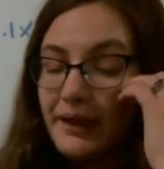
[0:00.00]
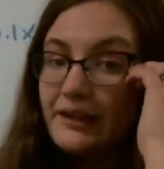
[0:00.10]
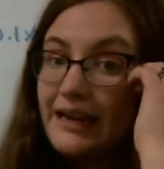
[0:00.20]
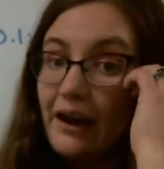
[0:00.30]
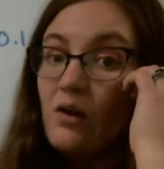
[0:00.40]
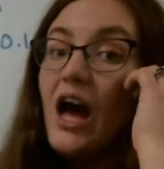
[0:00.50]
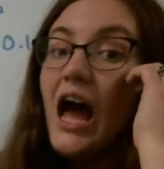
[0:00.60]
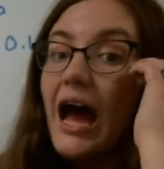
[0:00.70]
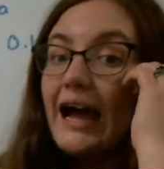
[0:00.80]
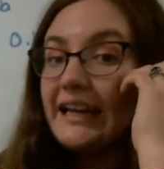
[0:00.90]
Now,
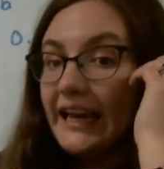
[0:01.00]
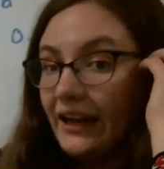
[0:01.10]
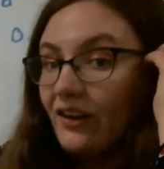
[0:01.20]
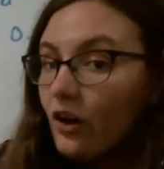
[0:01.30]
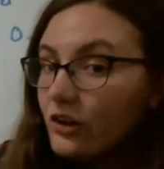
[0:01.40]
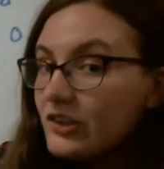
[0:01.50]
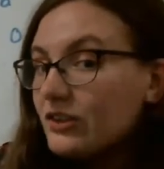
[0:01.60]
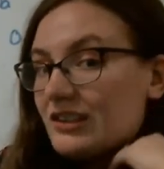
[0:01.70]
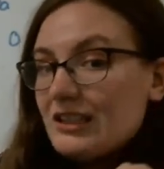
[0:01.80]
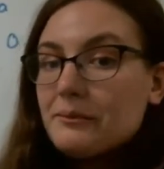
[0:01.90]
I can also
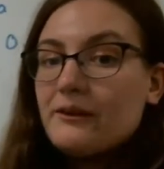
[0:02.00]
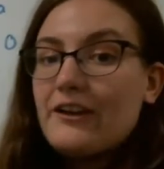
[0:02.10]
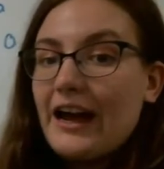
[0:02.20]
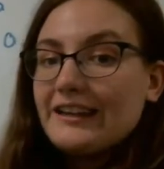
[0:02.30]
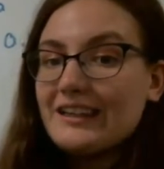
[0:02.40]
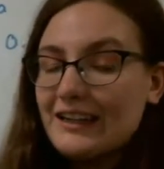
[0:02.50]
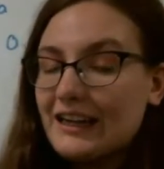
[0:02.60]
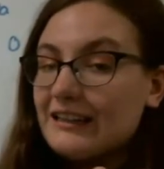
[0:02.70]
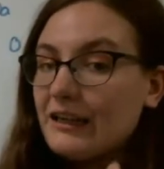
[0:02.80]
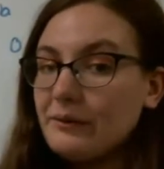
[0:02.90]
simplify this, and
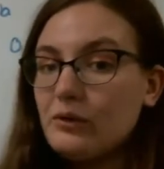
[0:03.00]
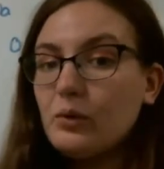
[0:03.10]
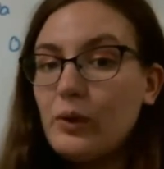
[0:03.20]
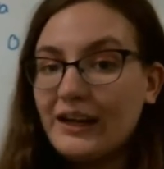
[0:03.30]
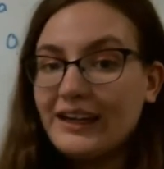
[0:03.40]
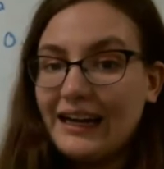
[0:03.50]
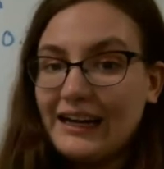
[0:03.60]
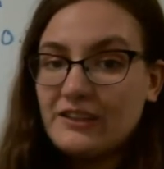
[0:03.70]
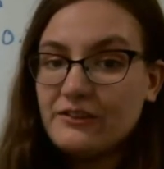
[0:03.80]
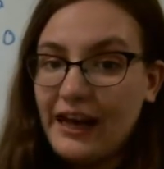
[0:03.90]
I think about, well, what can I
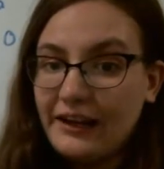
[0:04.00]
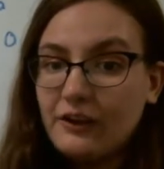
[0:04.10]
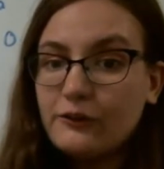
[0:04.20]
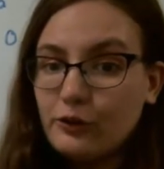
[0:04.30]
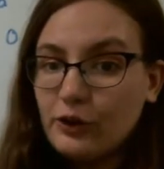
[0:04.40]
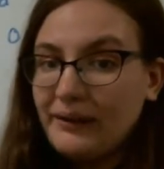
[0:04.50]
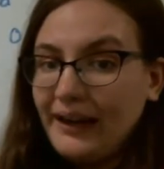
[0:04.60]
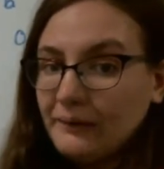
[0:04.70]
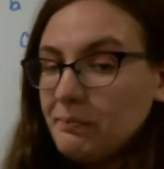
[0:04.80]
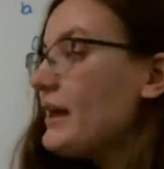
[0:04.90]
divide 4
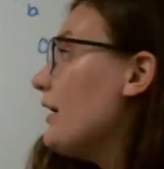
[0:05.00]
by?